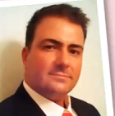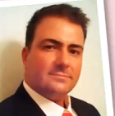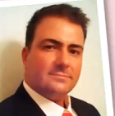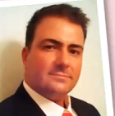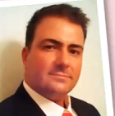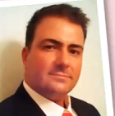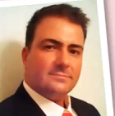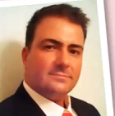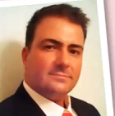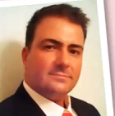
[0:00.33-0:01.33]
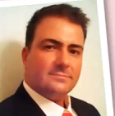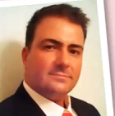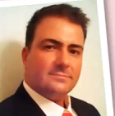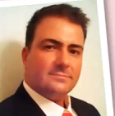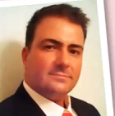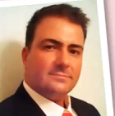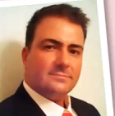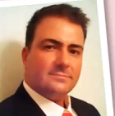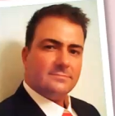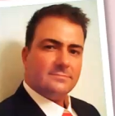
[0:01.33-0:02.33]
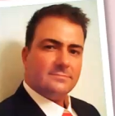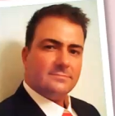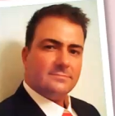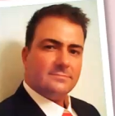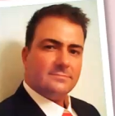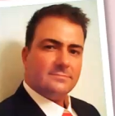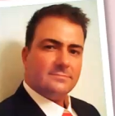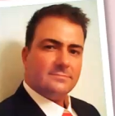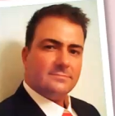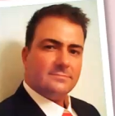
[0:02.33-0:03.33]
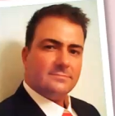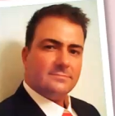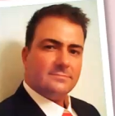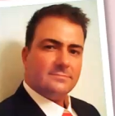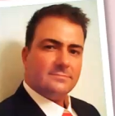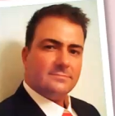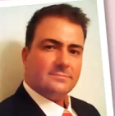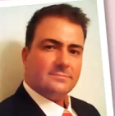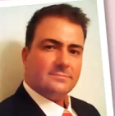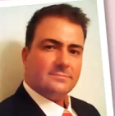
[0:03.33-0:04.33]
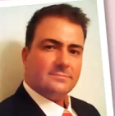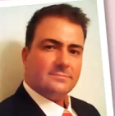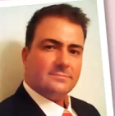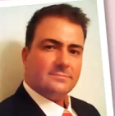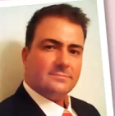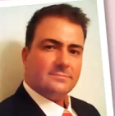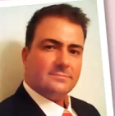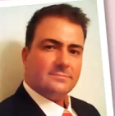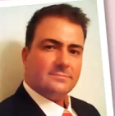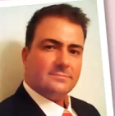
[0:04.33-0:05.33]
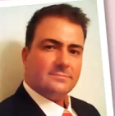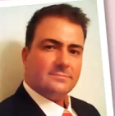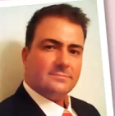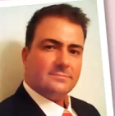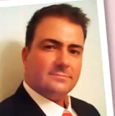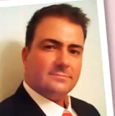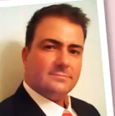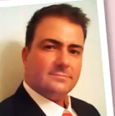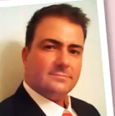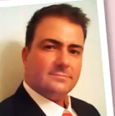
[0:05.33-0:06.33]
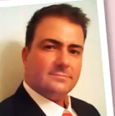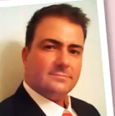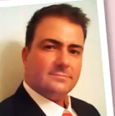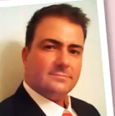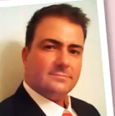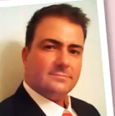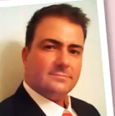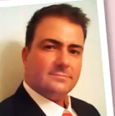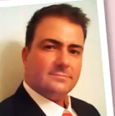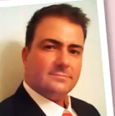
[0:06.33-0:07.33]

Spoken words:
(no lip movement)